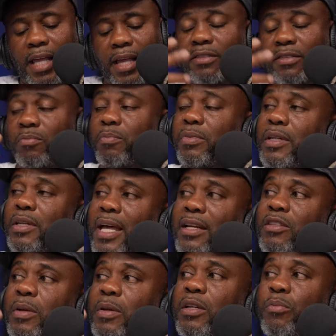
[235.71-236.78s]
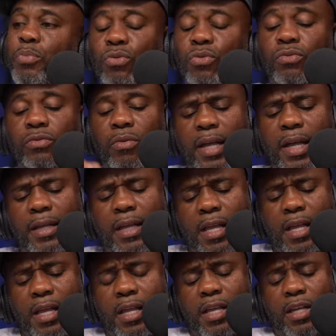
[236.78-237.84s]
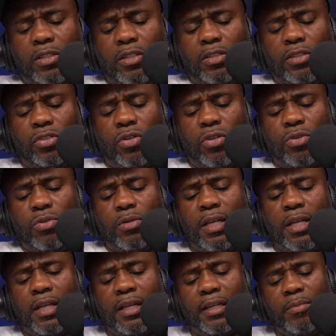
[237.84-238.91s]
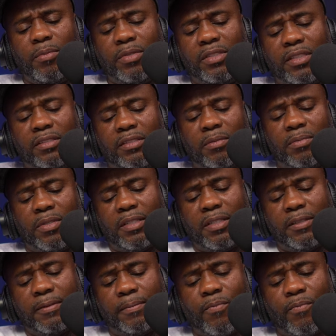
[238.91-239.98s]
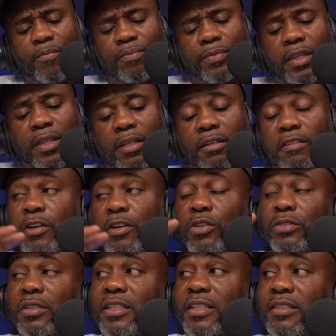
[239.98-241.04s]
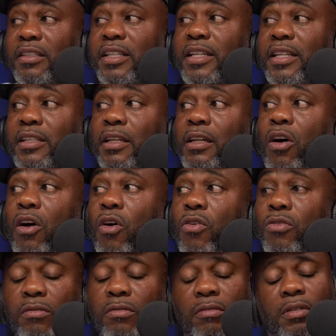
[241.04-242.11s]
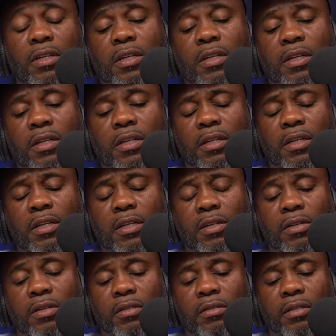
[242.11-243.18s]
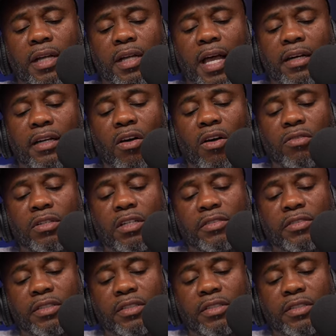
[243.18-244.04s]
that is that has been approved, right? So let me see something here. First, let's look at the law. How the law